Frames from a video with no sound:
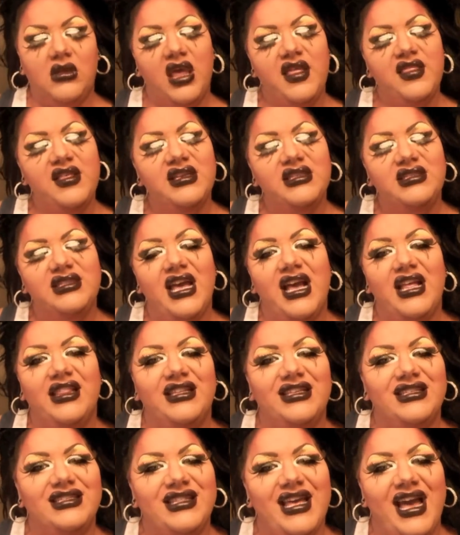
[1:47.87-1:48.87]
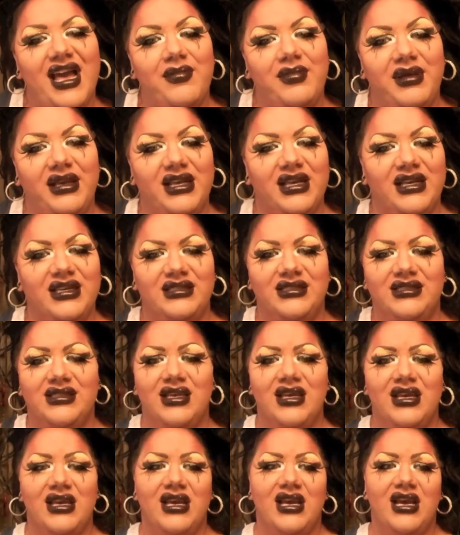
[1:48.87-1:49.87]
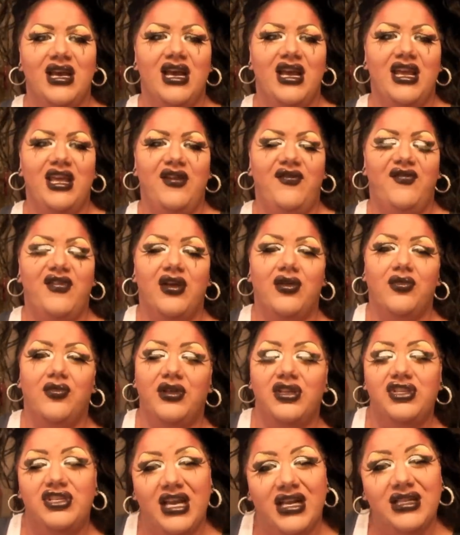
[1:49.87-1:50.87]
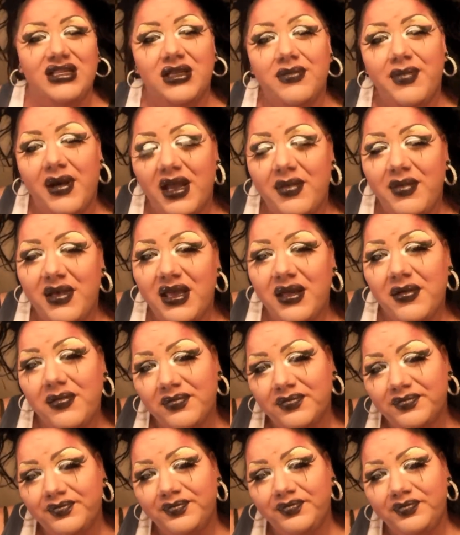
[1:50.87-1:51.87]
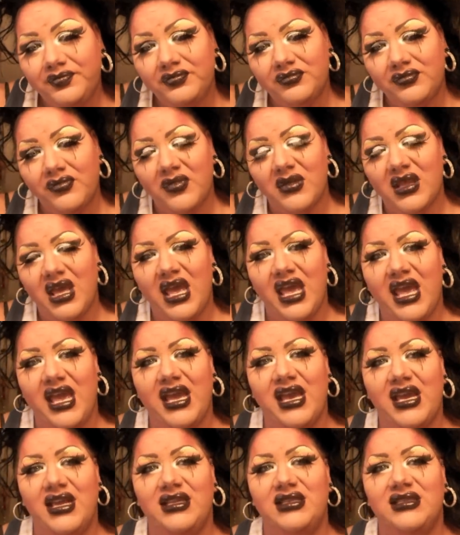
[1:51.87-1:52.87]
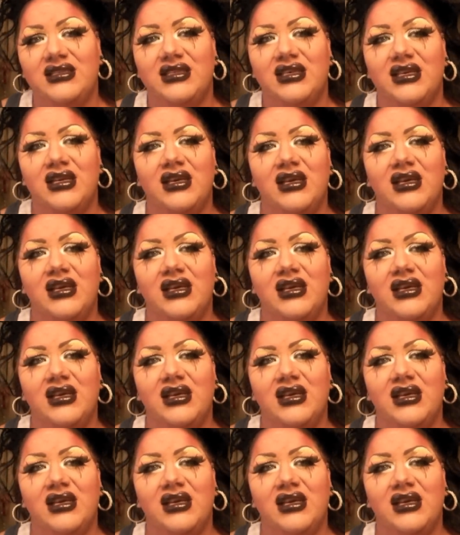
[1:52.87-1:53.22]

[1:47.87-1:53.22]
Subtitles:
this, that, because he felt rejected by me. And,